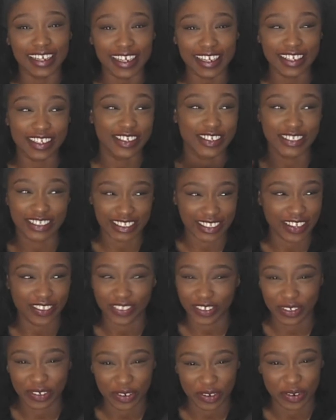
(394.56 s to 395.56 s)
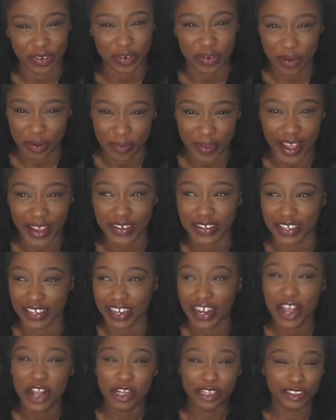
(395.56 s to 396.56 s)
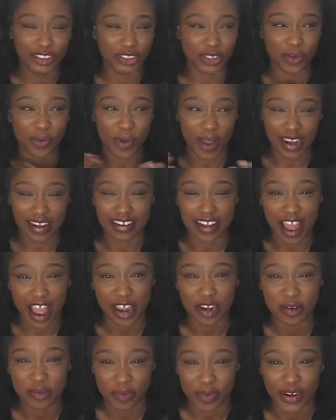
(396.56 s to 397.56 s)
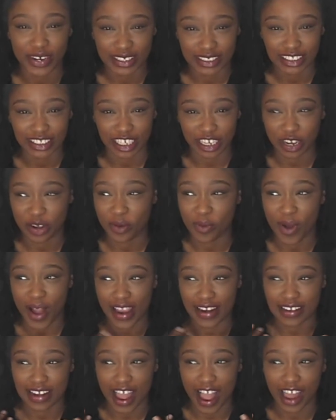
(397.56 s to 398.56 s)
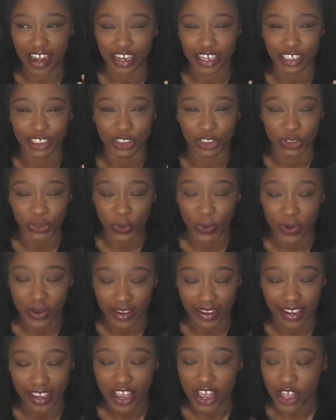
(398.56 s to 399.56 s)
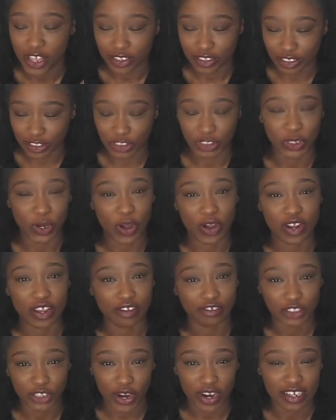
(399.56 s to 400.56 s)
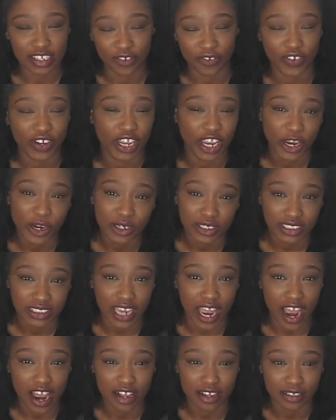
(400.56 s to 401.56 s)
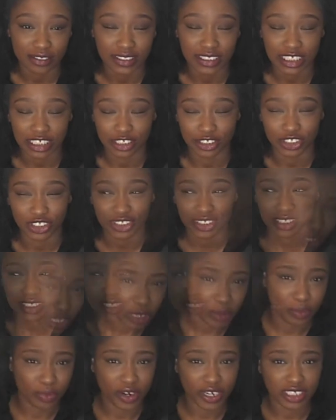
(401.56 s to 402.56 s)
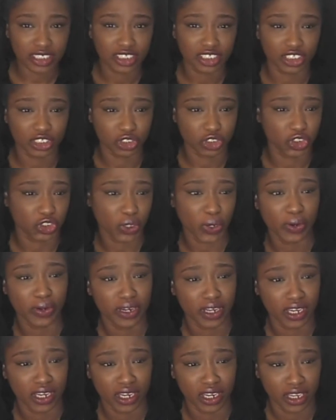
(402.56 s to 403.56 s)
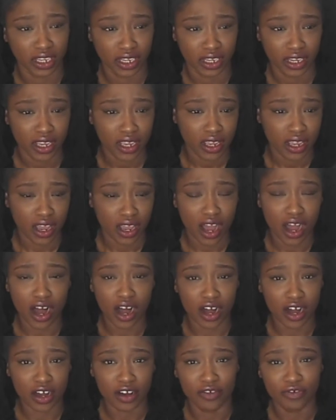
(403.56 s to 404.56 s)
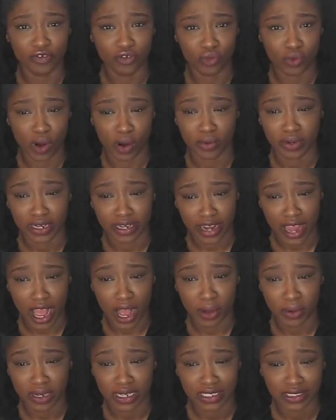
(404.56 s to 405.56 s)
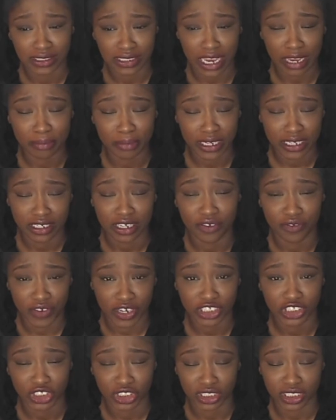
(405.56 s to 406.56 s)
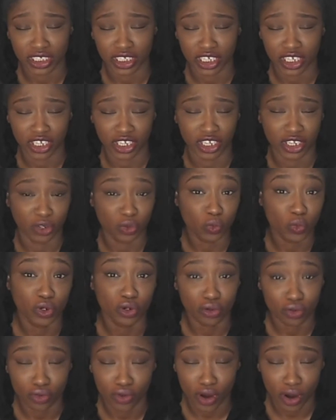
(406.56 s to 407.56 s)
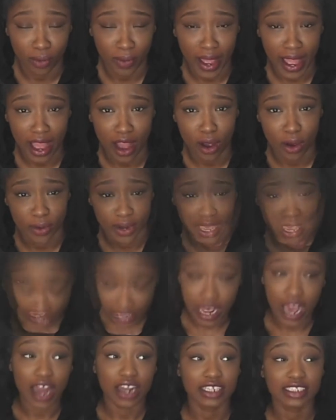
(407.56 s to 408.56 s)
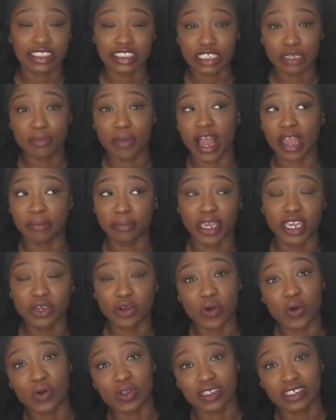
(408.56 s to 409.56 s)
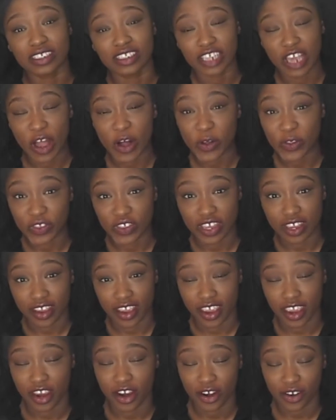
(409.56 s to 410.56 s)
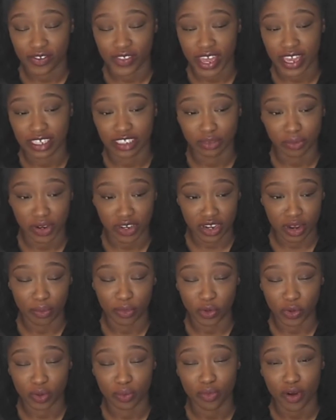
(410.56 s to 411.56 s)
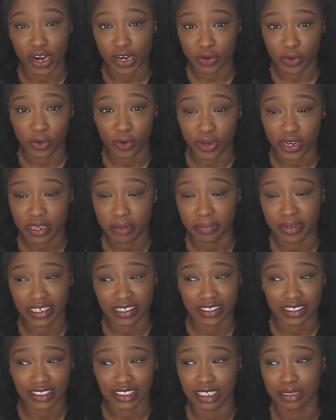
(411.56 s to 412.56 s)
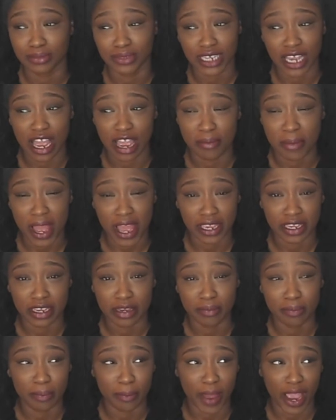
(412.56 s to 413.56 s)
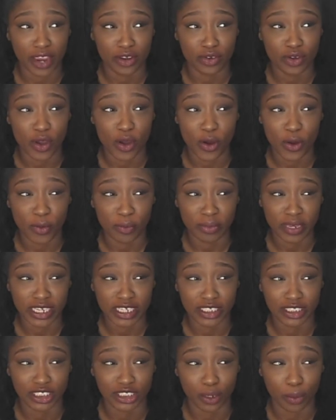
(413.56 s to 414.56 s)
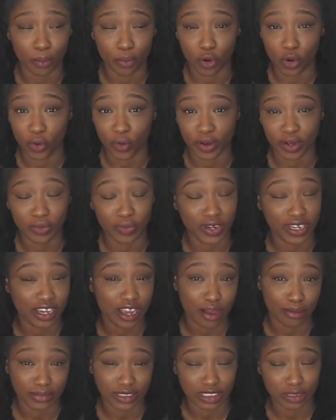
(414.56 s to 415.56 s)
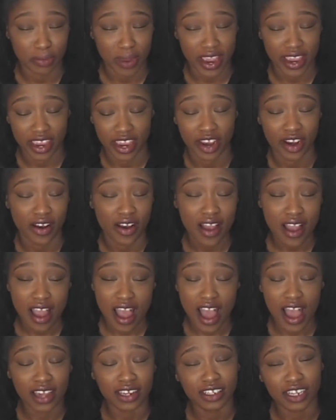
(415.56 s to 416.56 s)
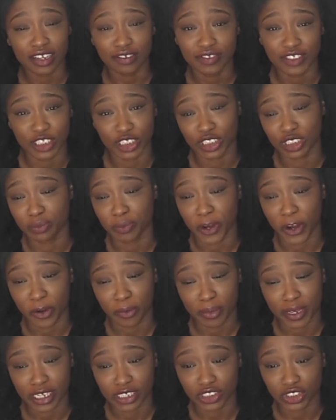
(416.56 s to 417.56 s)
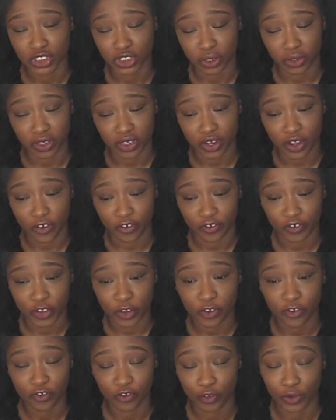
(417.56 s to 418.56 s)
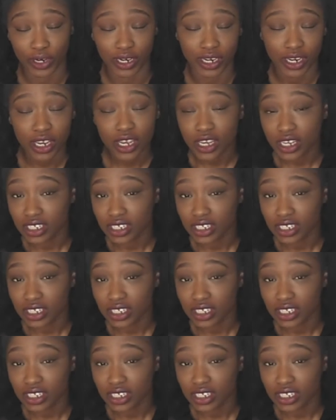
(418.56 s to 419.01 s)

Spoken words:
There's nothing you can do about it. So why not embrace it, and why not enjoy the journey of trying different hairstyles and just embrace the journey of growing it out? Because I mean, eventually it will grow out. And honestly, my main goal is healthy hair. That is my #1 priority, but at the same time, I am by no means boring when it comes to my hair. I love to experiment. So, you know, feel free